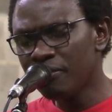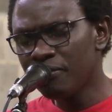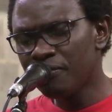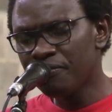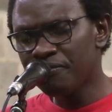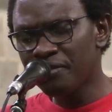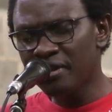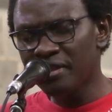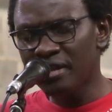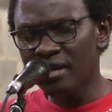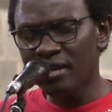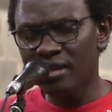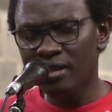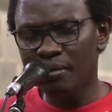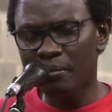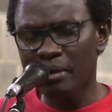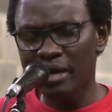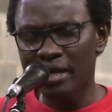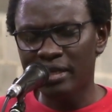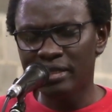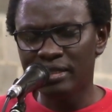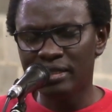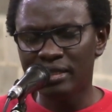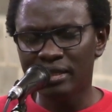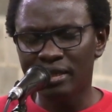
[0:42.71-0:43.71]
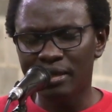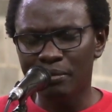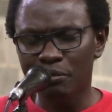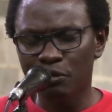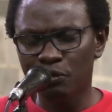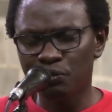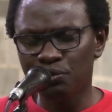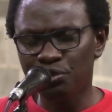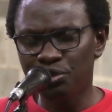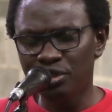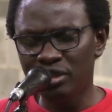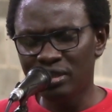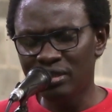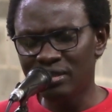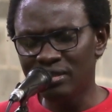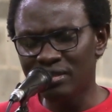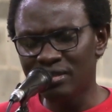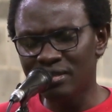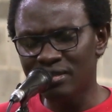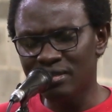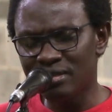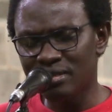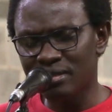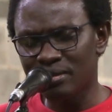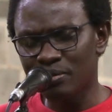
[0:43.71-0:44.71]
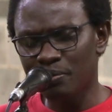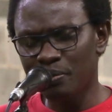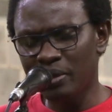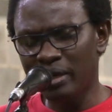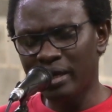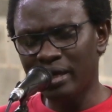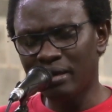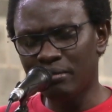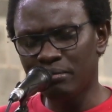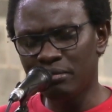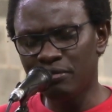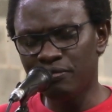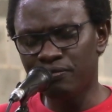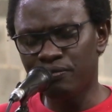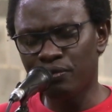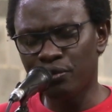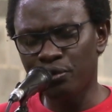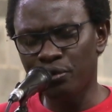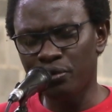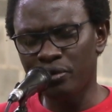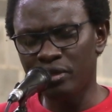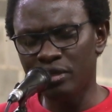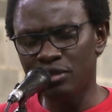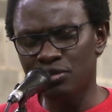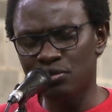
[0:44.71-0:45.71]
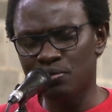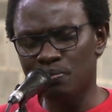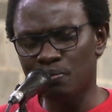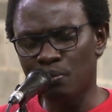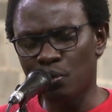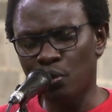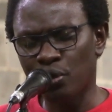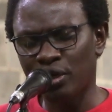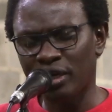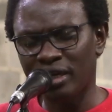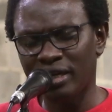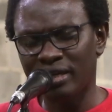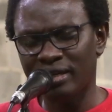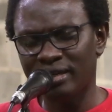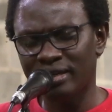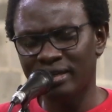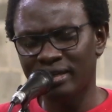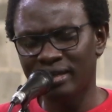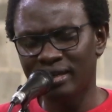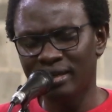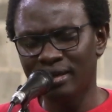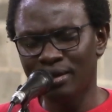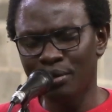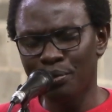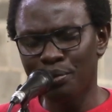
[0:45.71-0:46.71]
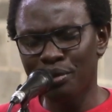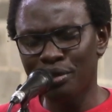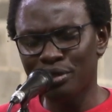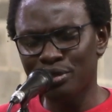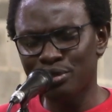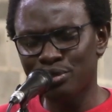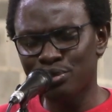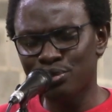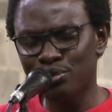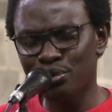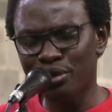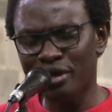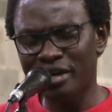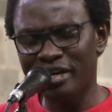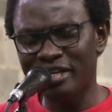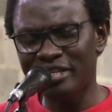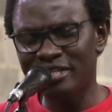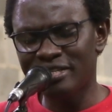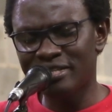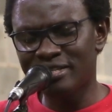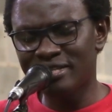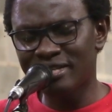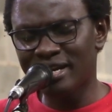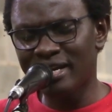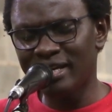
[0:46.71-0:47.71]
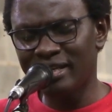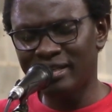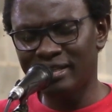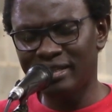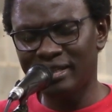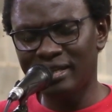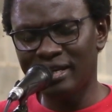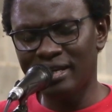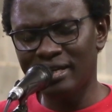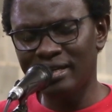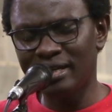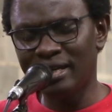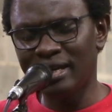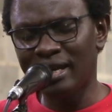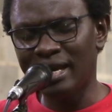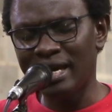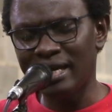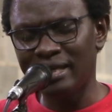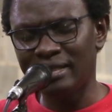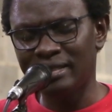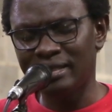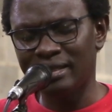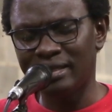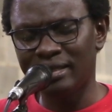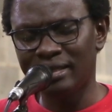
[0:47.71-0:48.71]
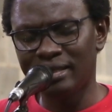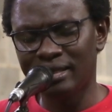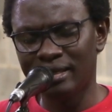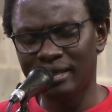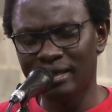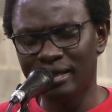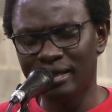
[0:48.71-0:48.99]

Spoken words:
Father, in the mighty name of Jesus, we come before you this morning. We are so excited and delighted